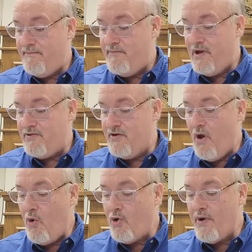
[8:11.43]
there's
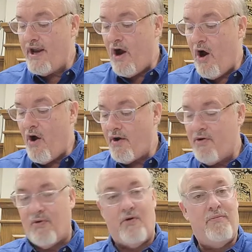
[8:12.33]
no Greek
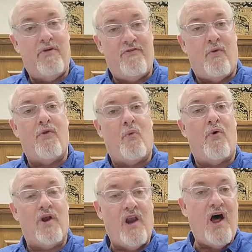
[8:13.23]
article before the
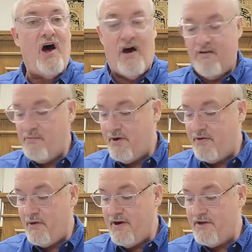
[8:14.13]
word love, but
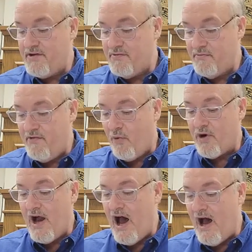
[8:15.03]
there is before
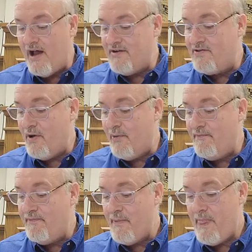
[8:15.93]
God. So
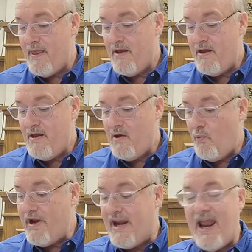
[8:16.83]

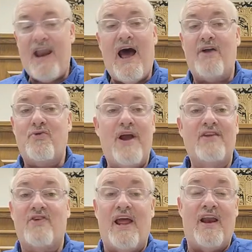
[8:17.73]
we cannot
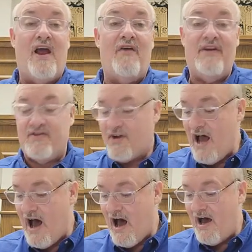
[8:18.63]
translate love as
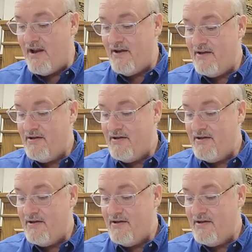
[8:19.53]
God.